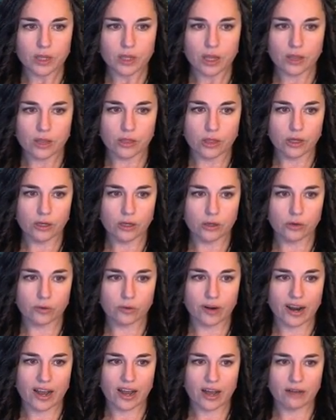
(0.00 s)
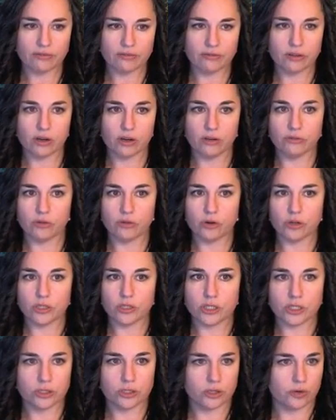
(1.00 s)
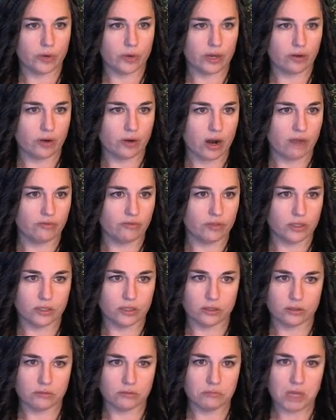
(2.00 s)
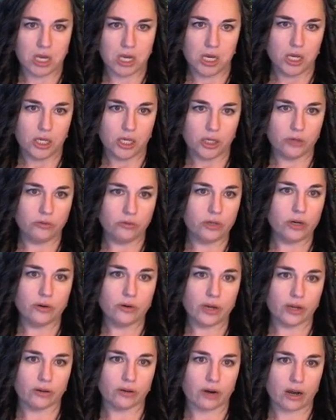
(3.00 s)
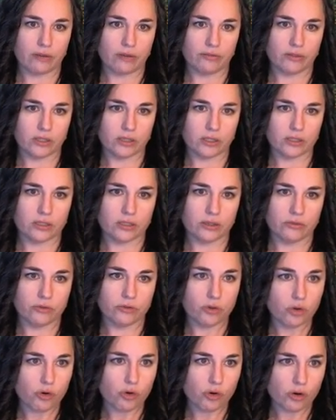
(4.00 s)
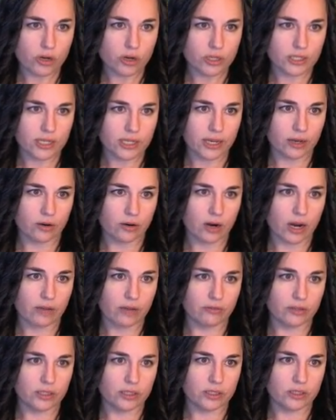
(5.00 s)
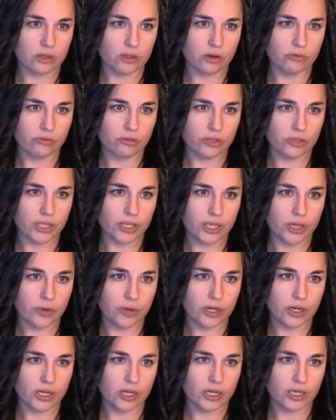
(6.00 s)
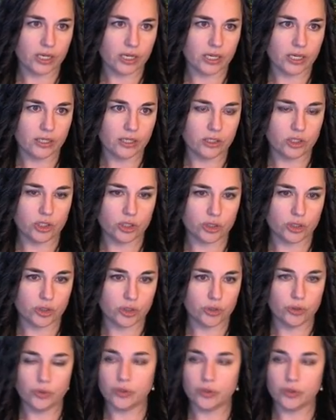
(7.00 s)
the graph, of course you know I graph this. You know I graph this. Of course I graph this. Hopefully you are getting into